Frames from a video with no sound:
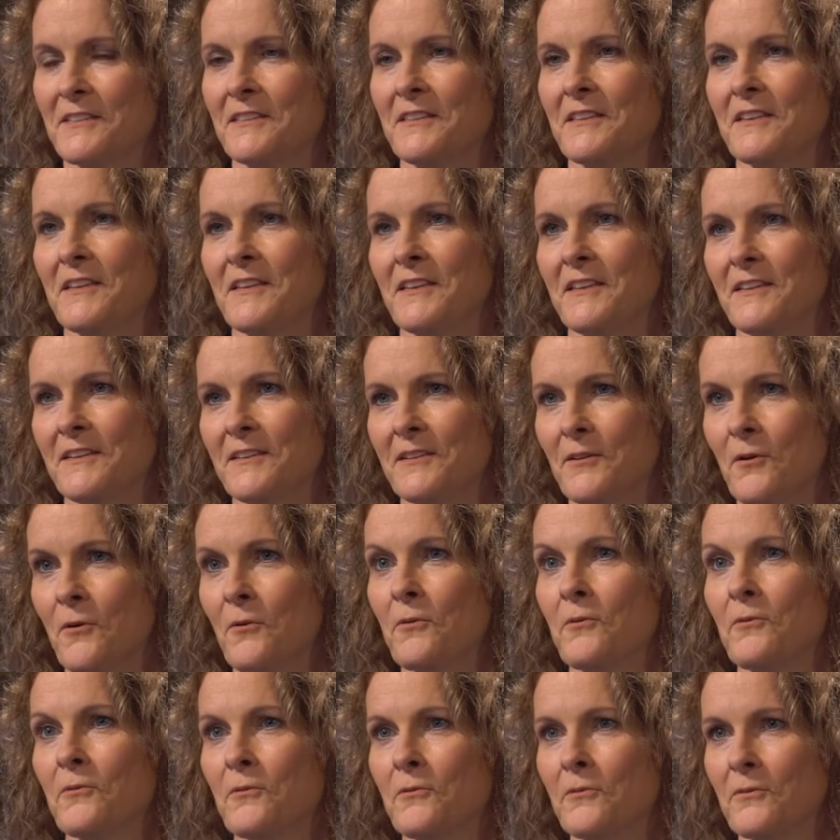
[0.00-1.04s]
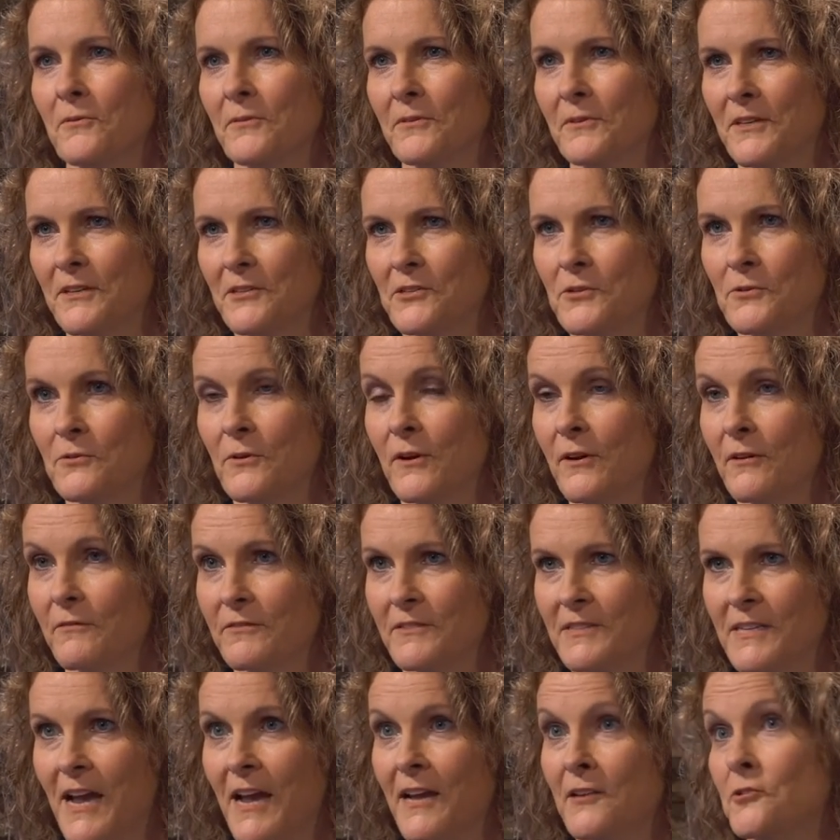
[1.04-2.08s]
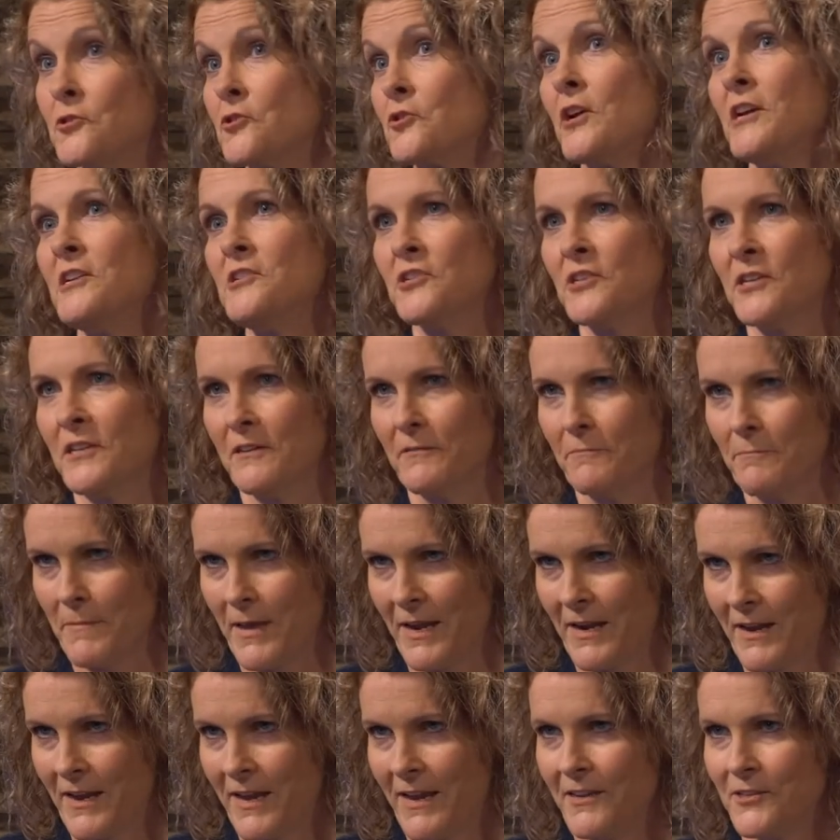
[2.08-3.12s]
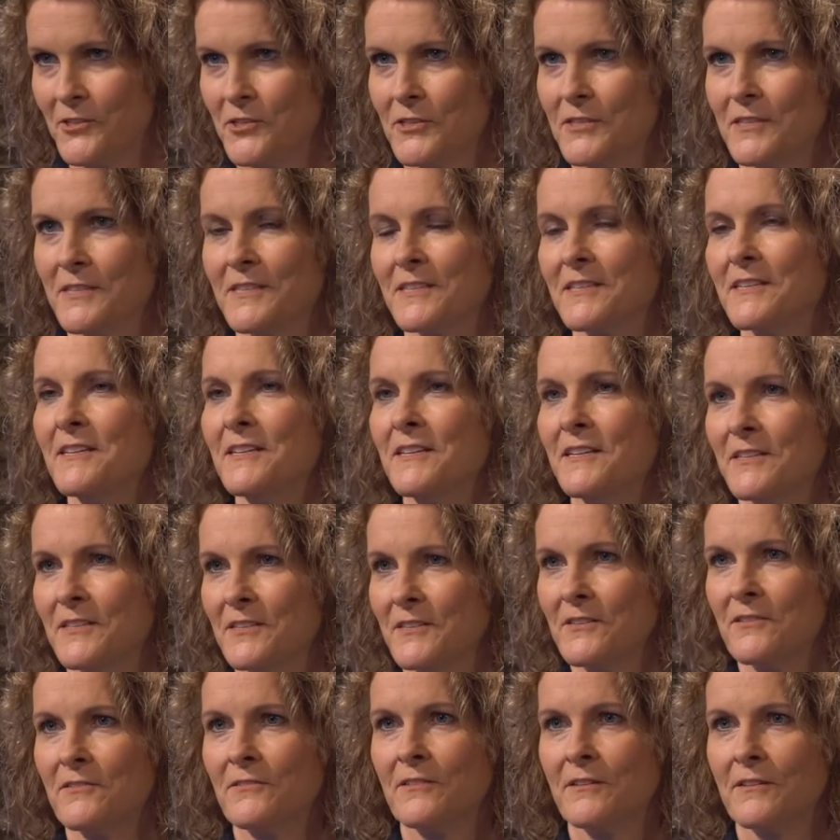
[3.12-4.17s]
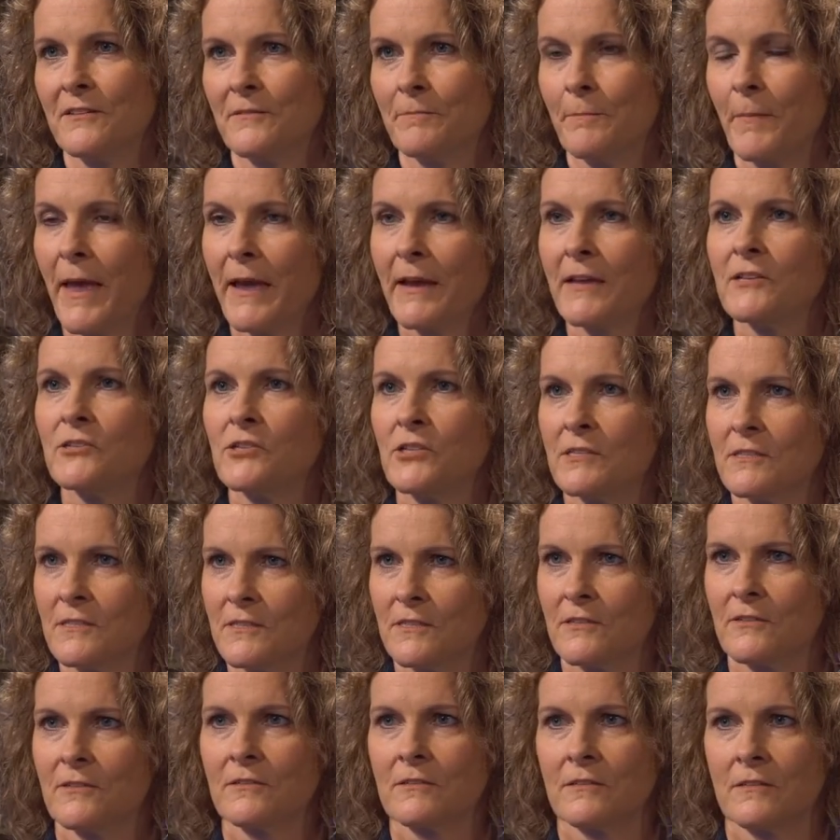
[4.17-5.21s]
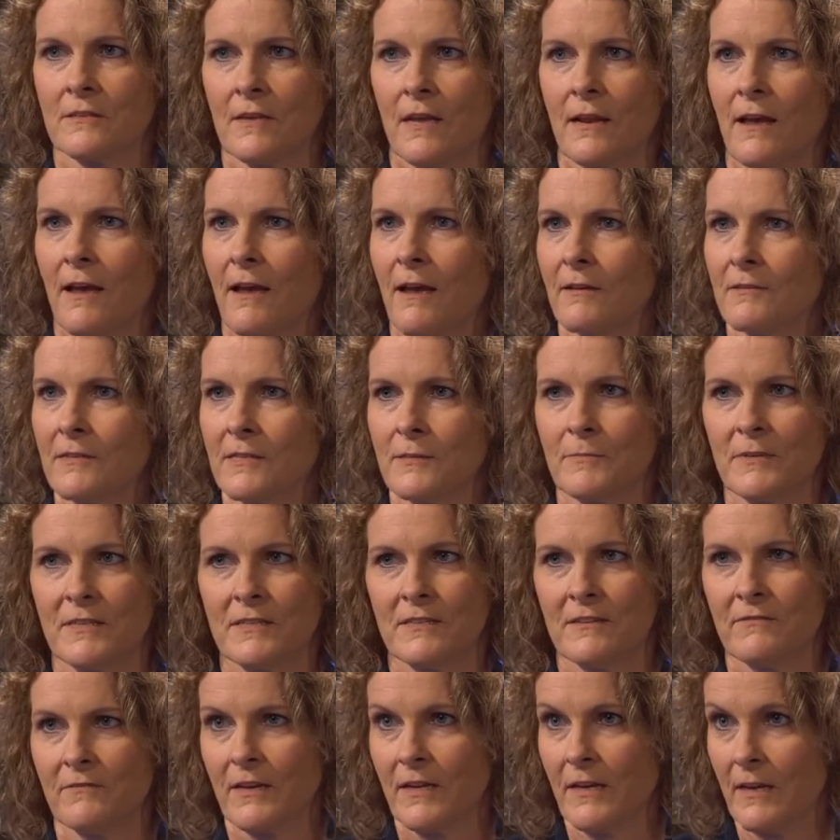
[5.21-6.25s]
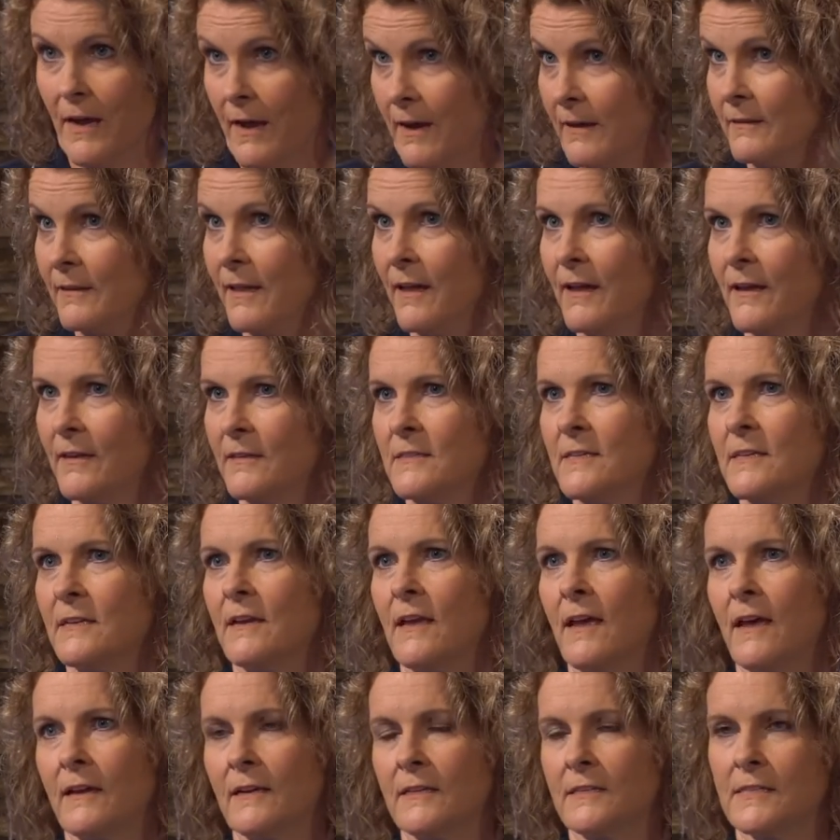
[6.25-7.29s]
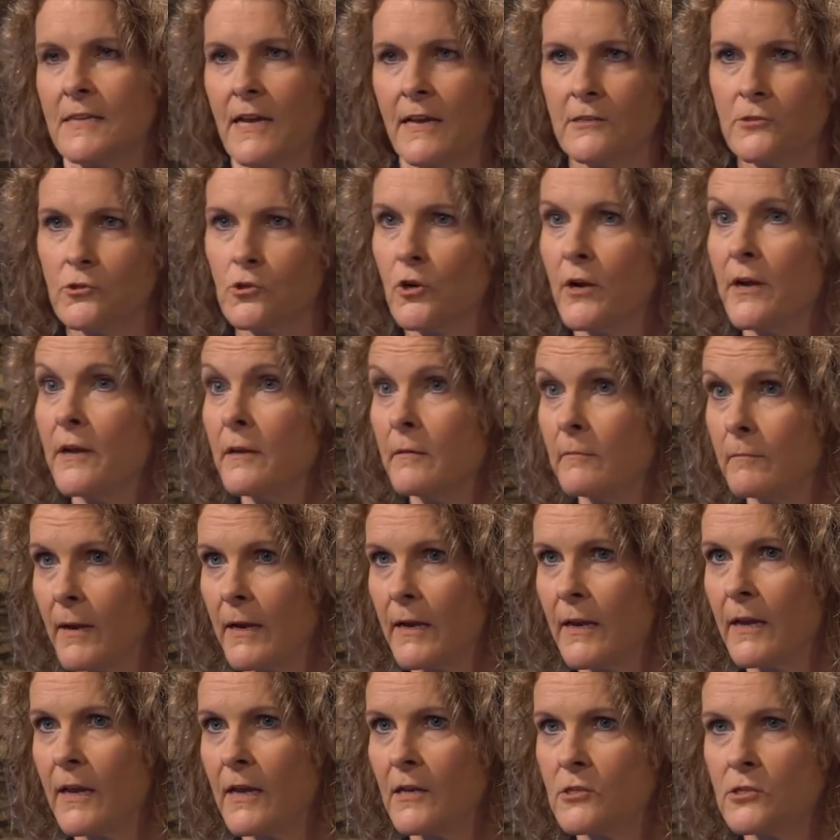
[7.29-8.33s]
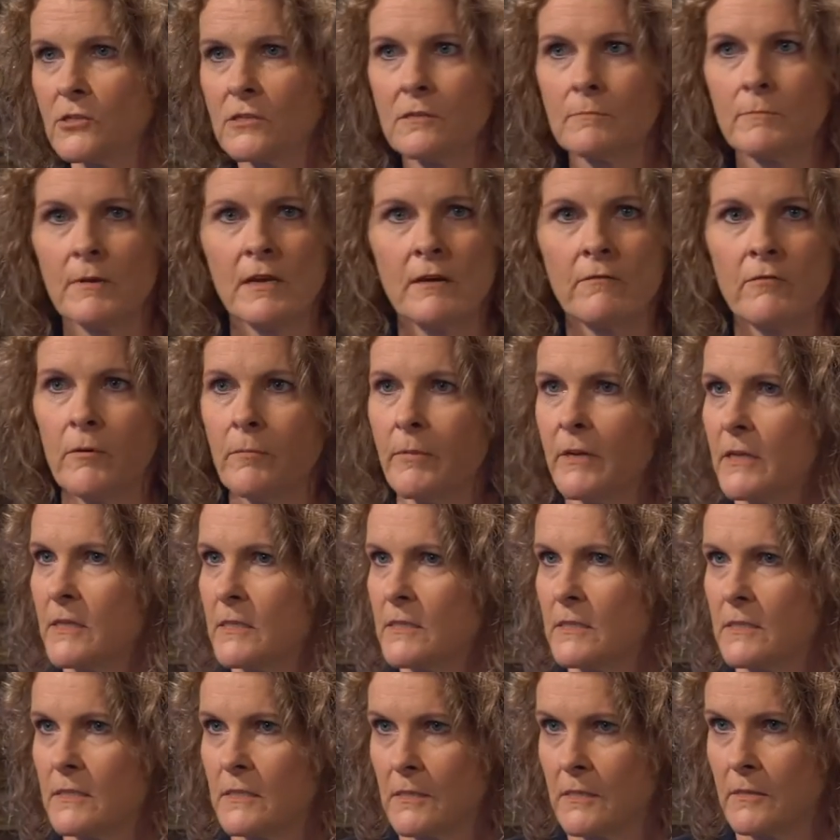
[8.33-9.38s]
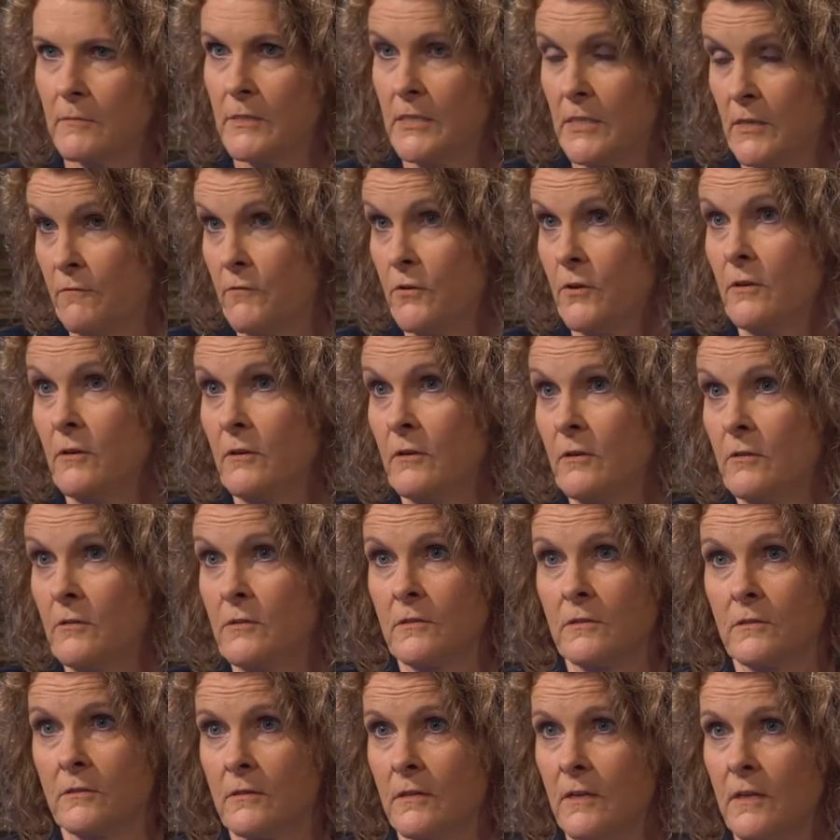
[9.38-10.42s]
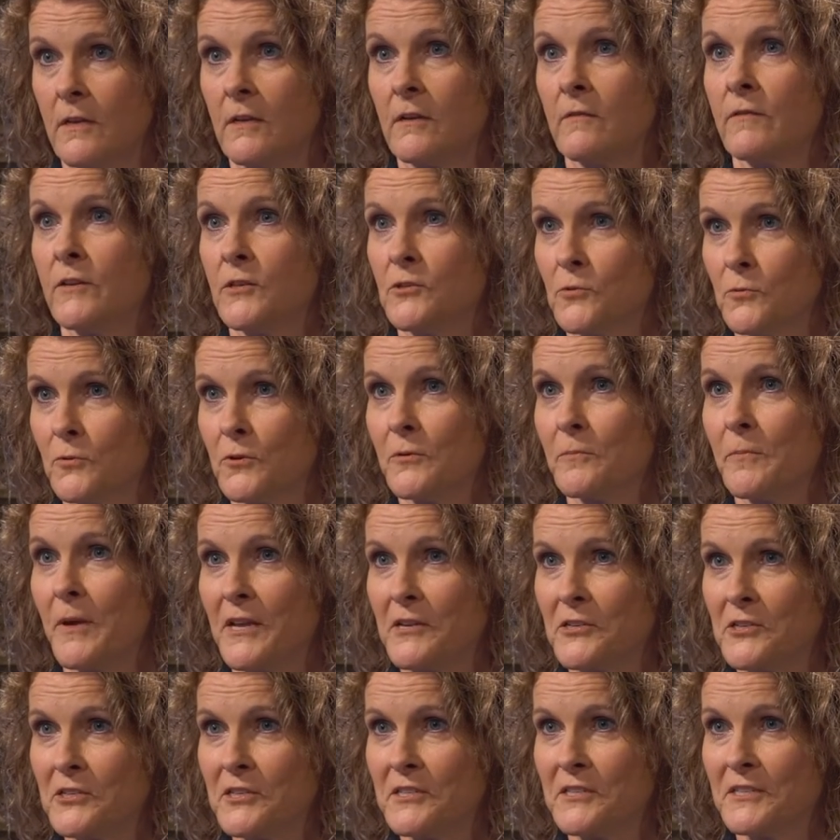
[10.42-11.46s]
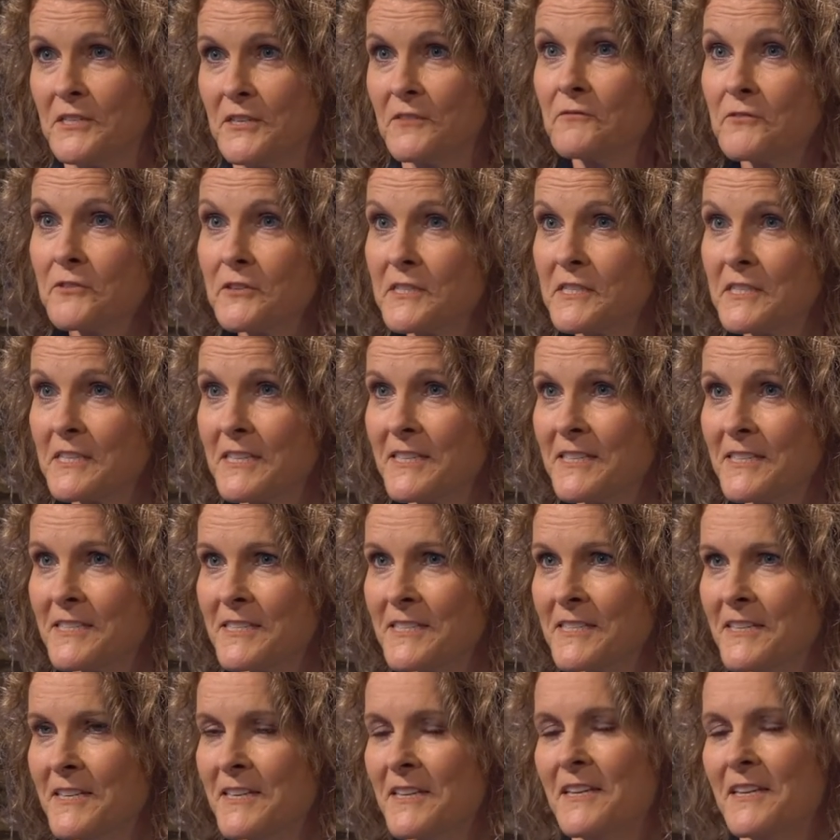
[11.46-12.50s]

the whole issue of titration of medications. So the package inserts set out specific guidelines on how to titrate medications, but everybody's different. There's individual patient differences